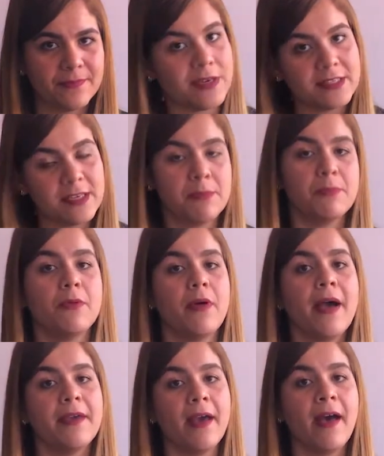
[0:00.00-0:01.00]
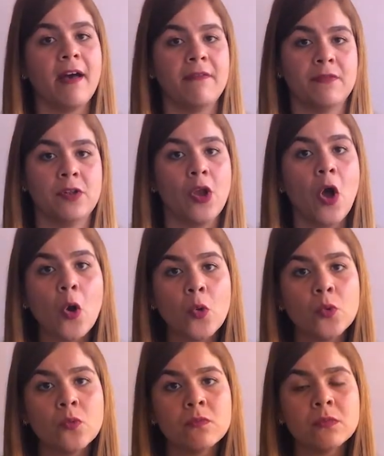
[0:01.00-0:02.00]
For example, I have
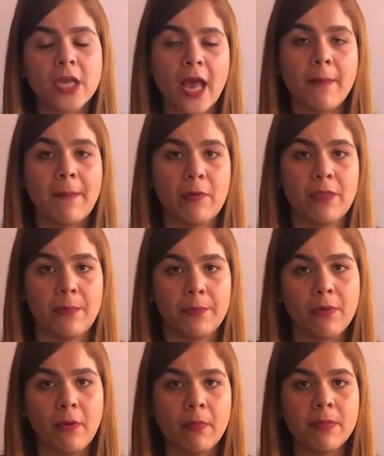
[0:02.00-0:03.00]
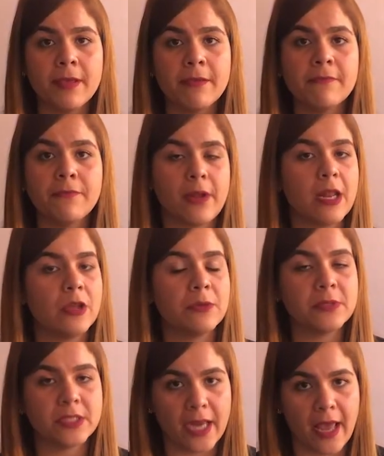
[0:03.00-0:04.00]
known about the problem for a
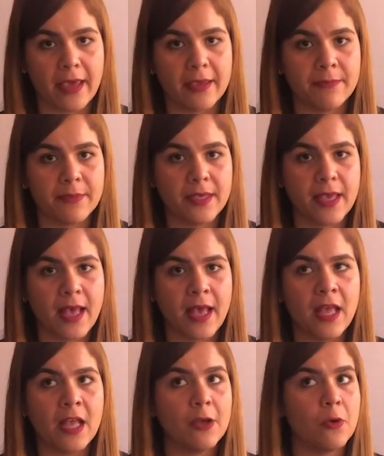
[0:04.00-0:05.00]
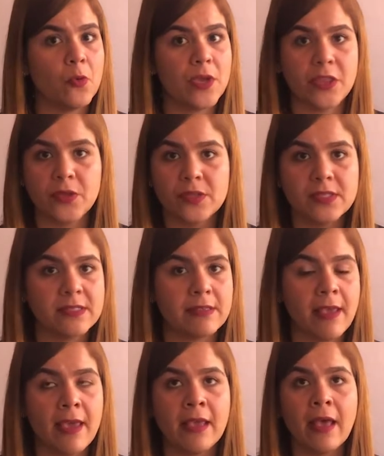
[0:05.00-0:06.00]
long time. Yeah, we don't
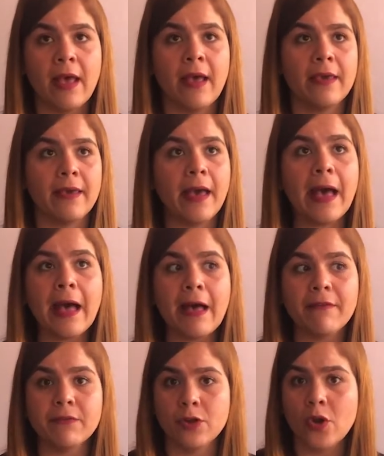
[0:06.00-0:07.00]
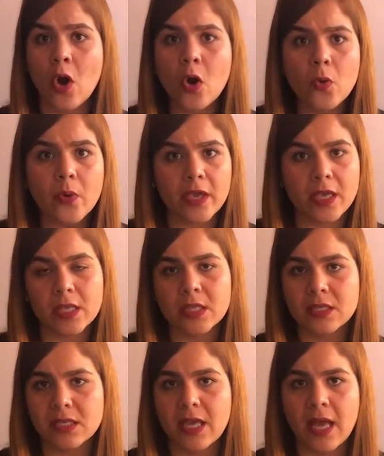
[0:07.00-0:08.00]
say I have
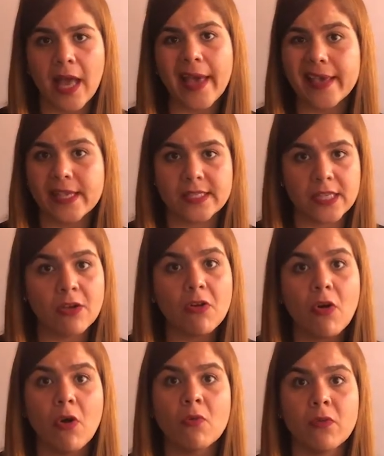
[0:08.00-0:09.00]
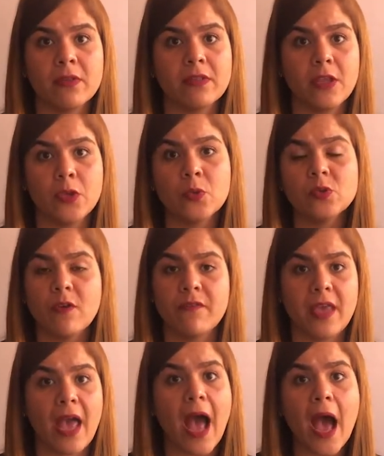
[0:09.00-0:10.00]
knowing. Yeah, it's incorrect the use of
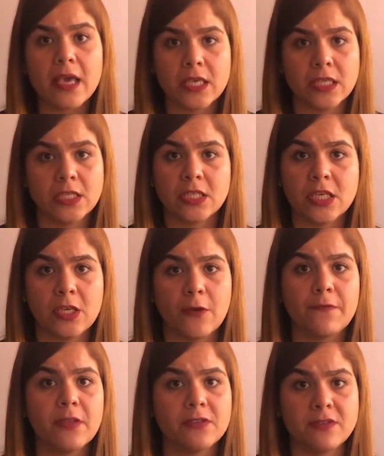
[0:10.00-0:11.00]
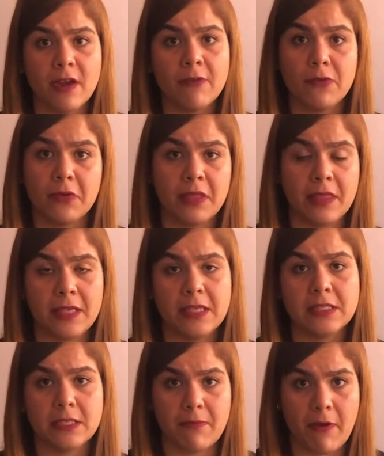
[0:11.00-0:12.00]
the ing of the gerund in
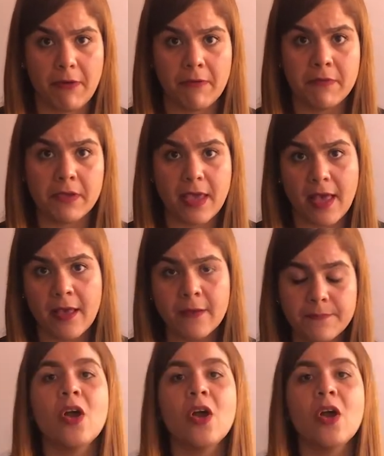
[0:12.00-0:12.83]
this verb. Yeah.